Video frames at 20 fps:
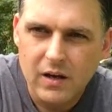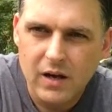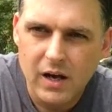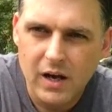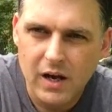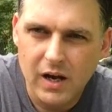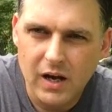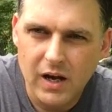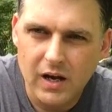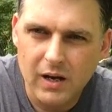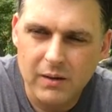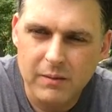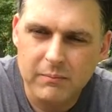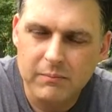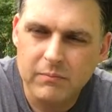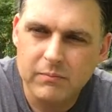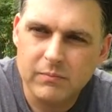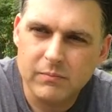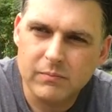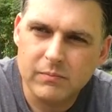
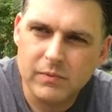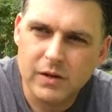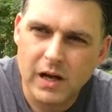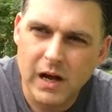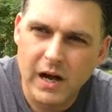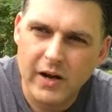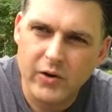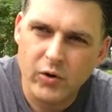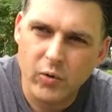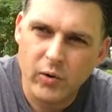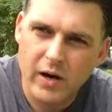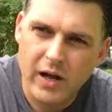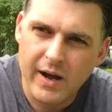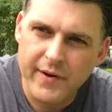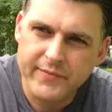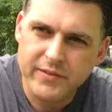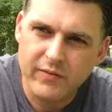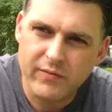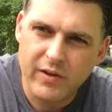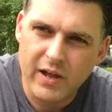Condor
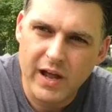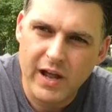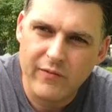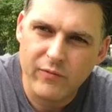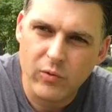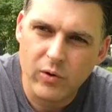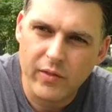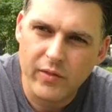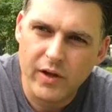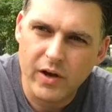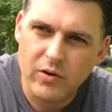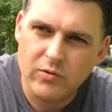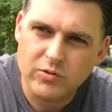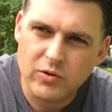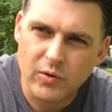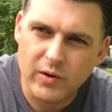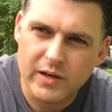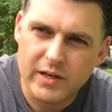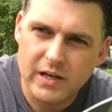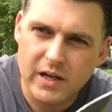knives, if you have one of those,
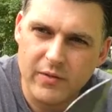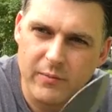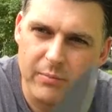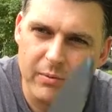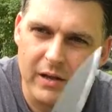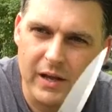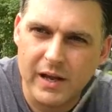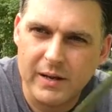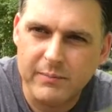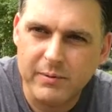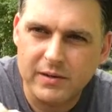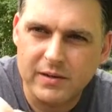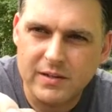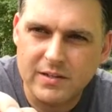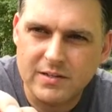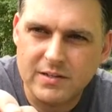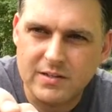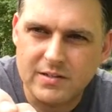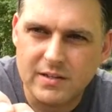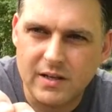or any other blade. But
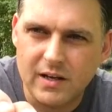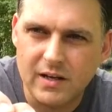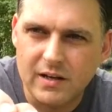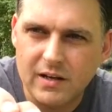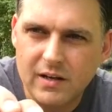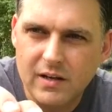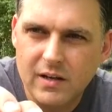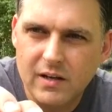this is a